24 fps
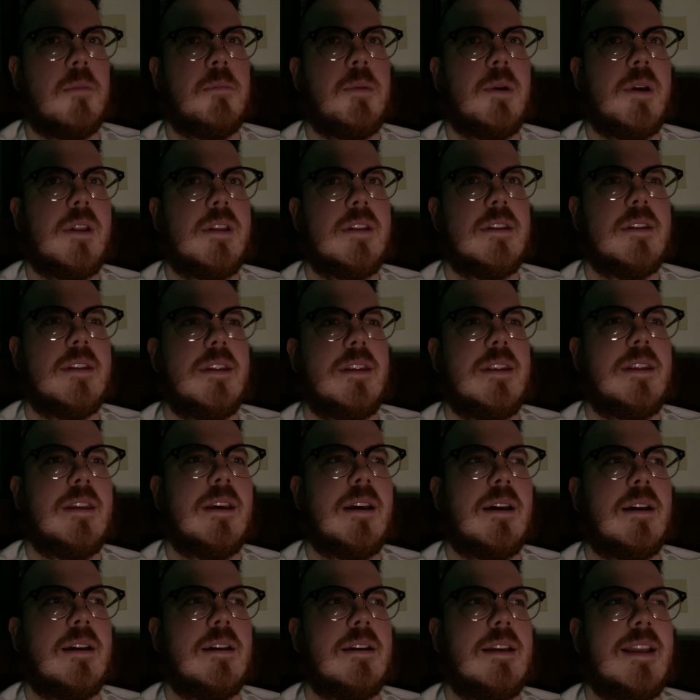But
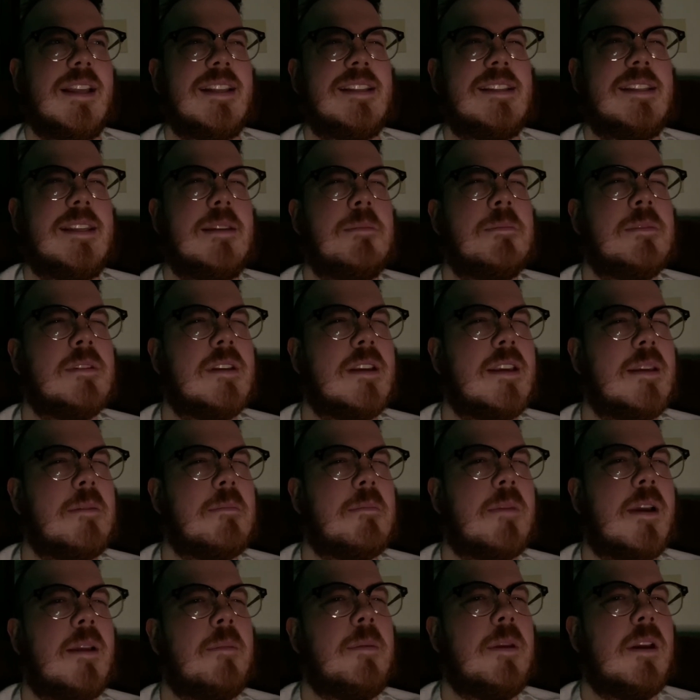it seems like it
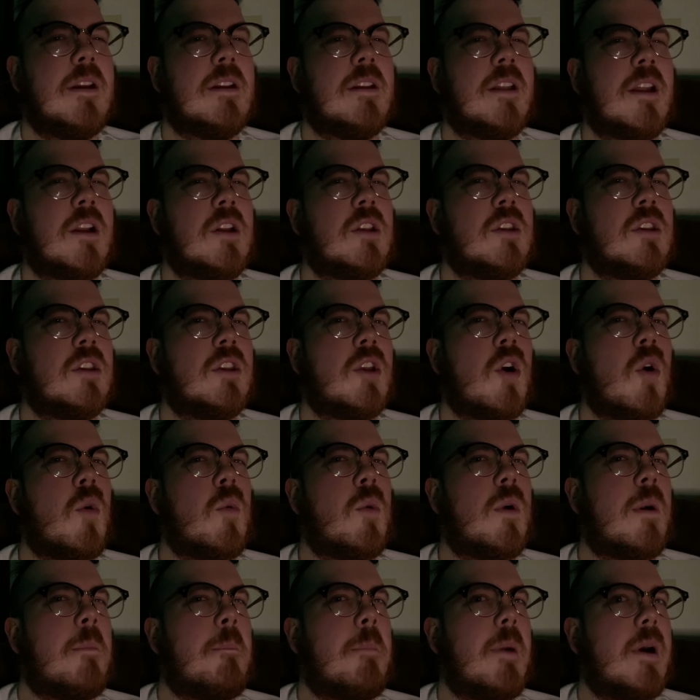might be on like a
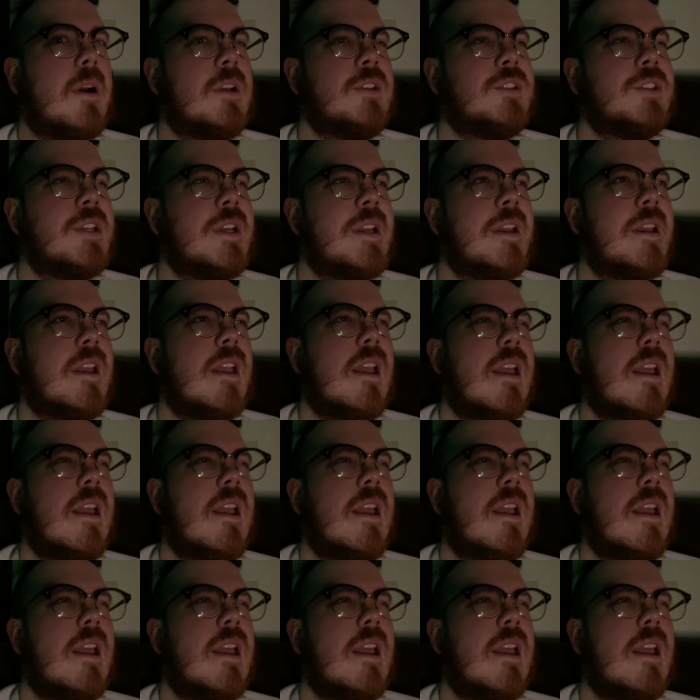lower budget.